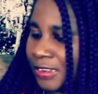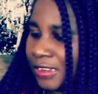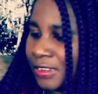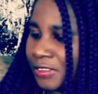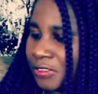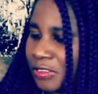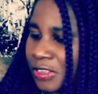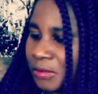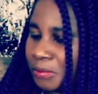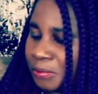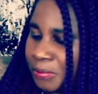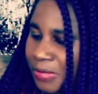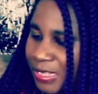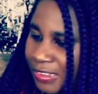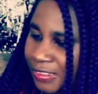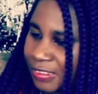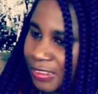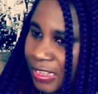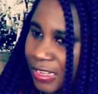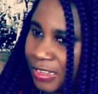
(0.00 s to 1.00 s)
into the
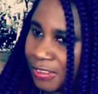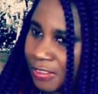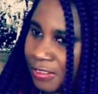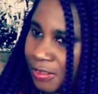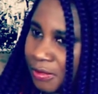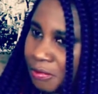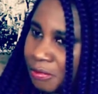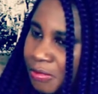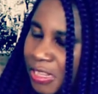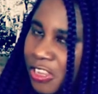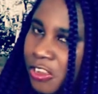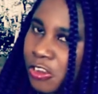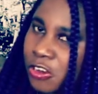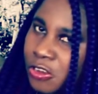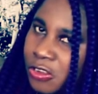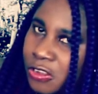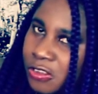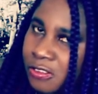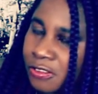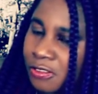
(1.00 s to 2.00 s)
business
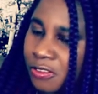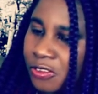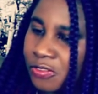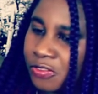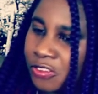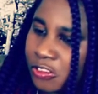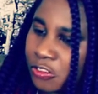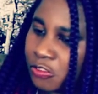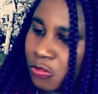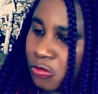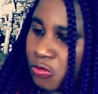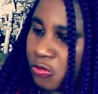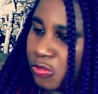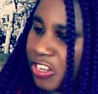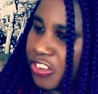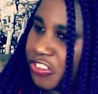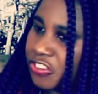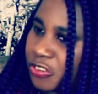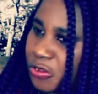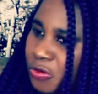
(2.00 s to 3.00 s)
because of the
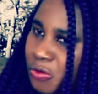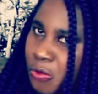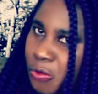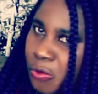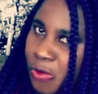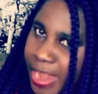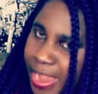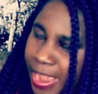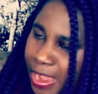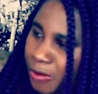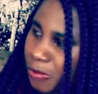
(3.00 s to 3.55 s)
situation where